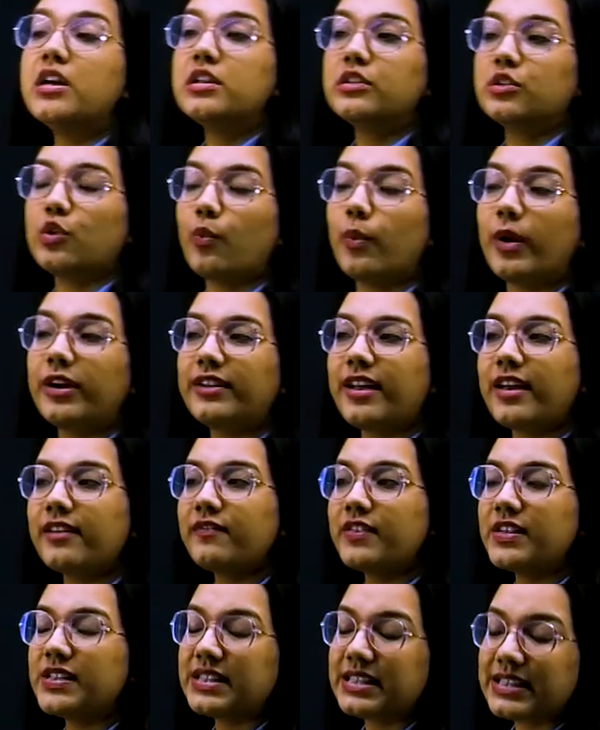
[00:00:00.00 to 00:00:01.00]
So what can
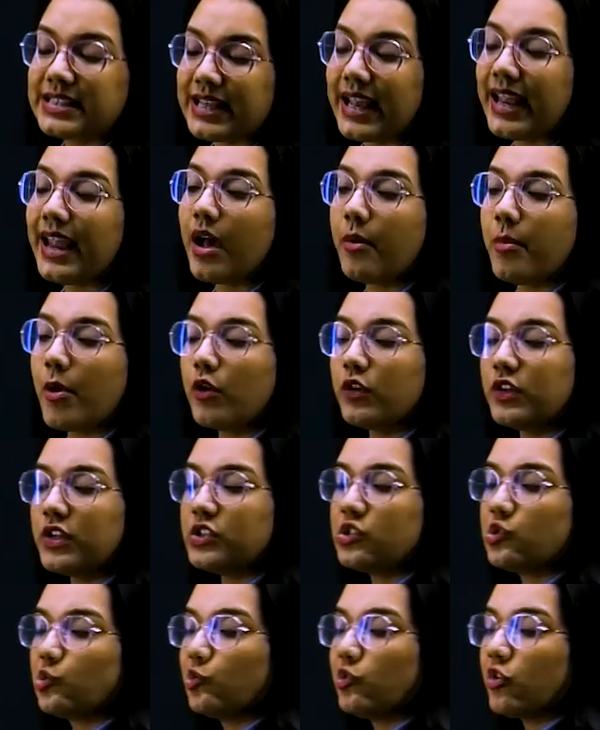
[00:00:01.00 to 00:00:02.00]
we say about
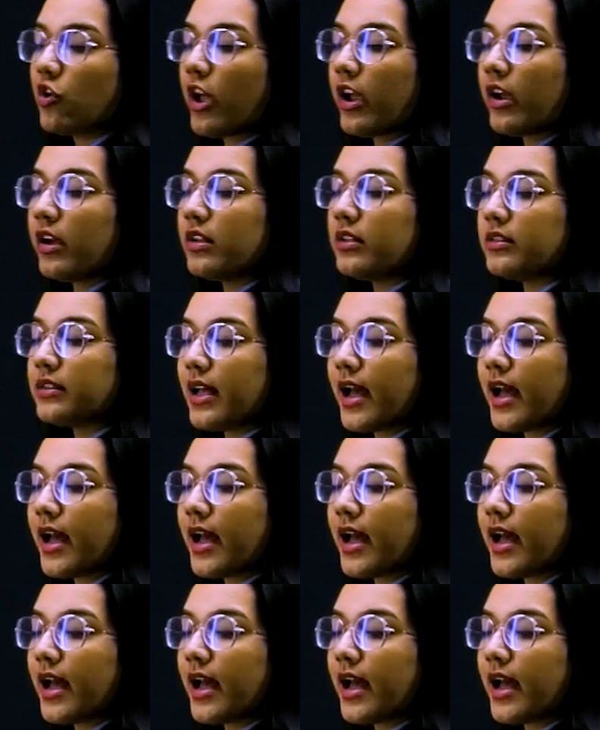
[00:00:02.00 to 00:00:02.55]
these two triangles?